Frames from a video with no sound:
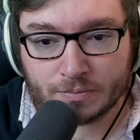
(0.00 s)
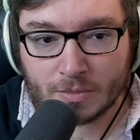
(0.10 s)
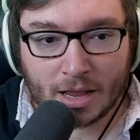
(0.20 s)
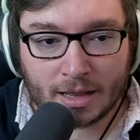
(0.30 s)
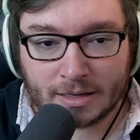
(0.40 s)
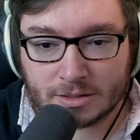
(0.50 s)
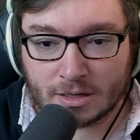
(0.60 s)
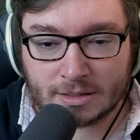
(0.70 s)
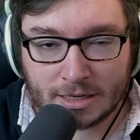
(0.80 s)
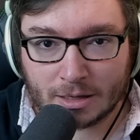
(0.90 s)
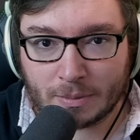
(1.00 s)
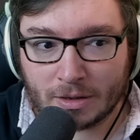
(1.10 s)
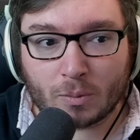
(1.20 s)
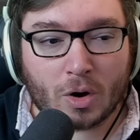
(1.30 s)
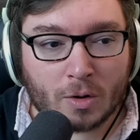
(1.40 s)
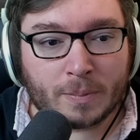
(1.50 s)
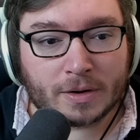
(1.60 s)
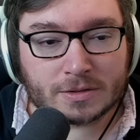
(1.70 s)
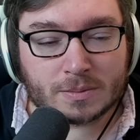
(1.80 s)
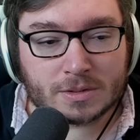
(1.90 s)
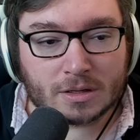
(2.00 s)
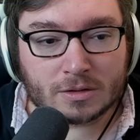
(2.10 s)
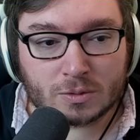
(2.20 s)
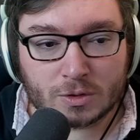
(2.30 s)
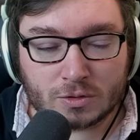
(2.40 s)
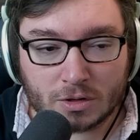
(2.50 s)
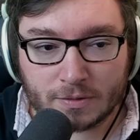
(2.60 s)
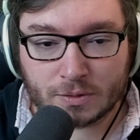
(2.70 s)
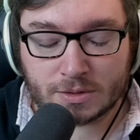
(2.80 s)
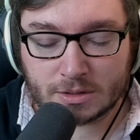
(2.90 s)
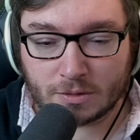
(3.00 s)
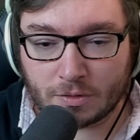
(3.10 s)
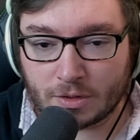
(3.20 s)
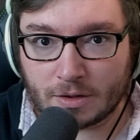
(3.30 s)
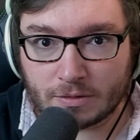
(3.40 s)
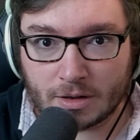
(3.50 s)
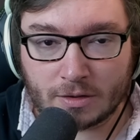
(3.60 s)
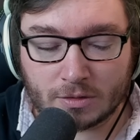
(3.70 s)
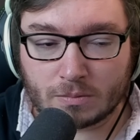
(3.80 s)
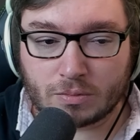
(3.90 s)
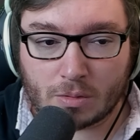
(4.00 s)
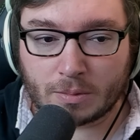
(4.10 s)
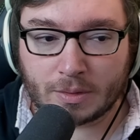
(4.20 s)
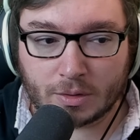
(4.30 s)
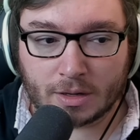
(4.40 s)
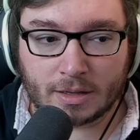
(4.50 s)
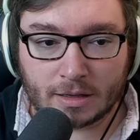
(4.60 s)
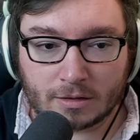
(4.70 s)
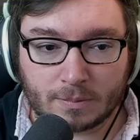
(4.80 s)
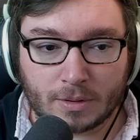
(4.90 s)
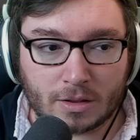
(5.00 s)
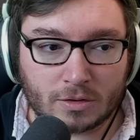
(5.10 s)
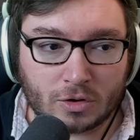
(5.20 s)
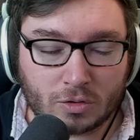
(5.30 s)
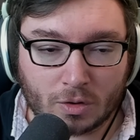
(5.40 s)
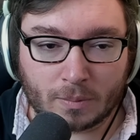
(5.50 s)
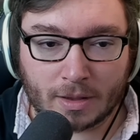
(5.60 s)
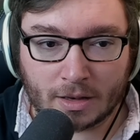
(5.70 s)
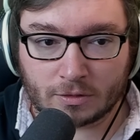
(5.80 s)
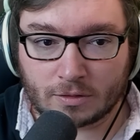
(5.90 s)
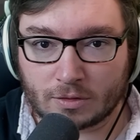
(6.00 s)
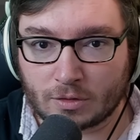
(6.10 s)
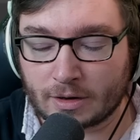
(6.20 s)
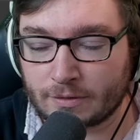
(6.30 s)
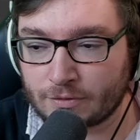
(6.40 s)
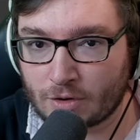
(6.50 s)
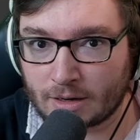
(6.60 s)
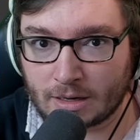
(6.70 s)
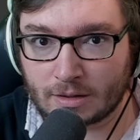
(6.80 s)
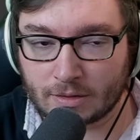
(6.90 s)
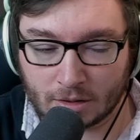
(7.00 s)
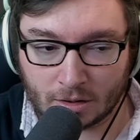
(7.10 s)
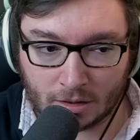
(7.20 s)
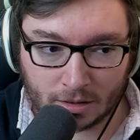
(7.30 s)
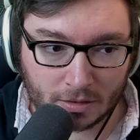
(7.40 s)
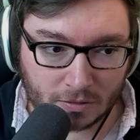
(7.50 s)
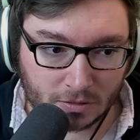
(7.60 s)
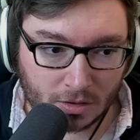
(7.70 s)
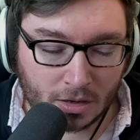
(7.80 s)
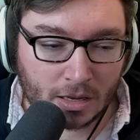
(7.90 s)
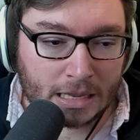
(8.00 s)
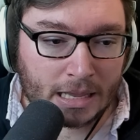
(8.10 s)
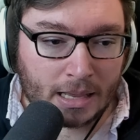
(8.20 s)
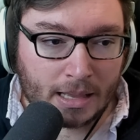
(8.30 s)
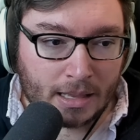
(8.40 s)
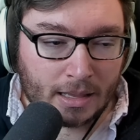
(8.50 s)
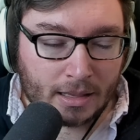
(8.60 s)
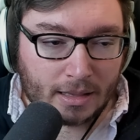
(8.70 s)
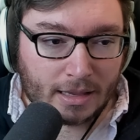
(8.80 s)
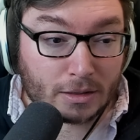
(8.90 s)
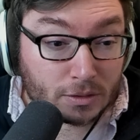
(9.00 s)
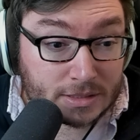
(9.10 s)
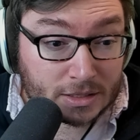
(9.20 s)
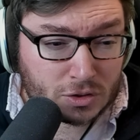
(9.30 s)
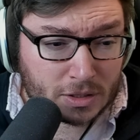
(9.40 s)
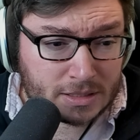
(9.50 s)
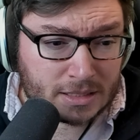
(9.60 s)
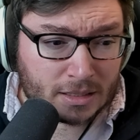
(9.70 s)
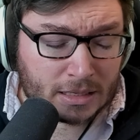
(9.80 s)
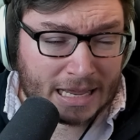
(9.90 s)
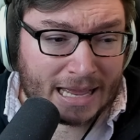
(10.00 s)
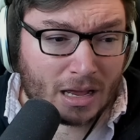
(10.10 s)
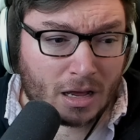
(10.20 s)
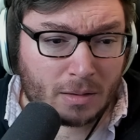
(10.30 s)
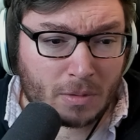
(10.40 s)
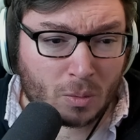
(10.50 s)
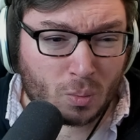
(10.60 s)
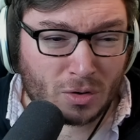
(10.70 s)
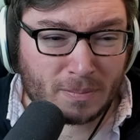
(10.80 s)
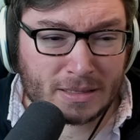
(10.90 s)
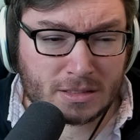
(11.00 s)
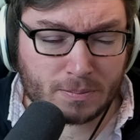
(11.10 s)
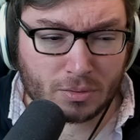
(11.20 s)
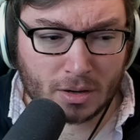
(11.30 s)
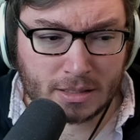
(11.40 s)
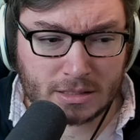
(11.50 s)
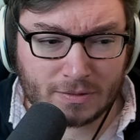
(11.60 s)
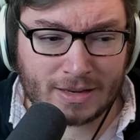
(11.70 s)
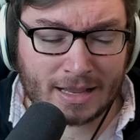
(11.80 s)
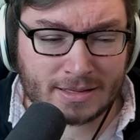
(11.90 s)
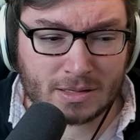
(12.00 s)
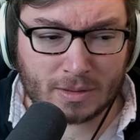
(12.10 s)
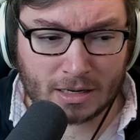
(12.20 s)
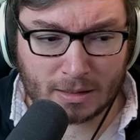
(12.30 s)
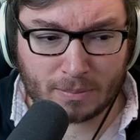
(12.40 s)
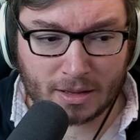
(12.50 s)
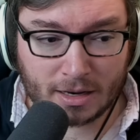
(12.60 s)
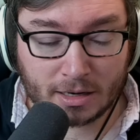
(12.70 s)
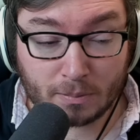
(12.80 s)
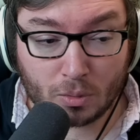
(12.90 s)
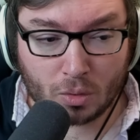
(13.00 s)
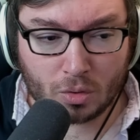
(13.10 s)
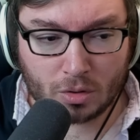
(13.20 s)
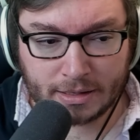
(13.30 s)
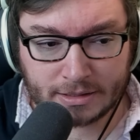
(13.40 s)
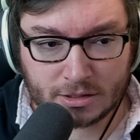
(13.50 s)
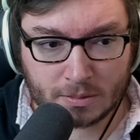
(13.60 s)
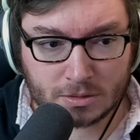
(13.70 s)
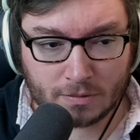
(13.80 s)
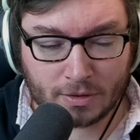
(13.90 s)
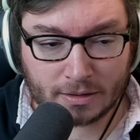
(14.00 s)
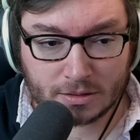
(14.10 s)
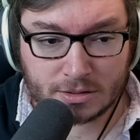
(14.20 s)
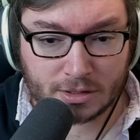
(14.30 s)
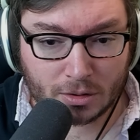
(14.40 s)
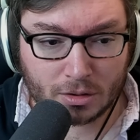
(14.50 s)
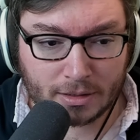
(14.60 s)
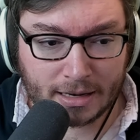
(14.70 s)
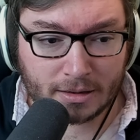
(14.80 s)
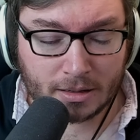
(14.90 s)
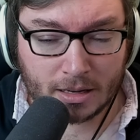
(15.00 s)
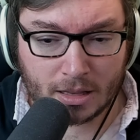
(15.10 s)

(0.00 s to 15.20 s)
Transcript: And it's going to take me a while because I'm still on Twitch Rivals until Thursday, so I'm probably not going to get to play the new Tahm Kench until like Friday at the earliest. It looks interesting. I wouldn't be surprised if he ends up getting played more in terms of like the solo lane.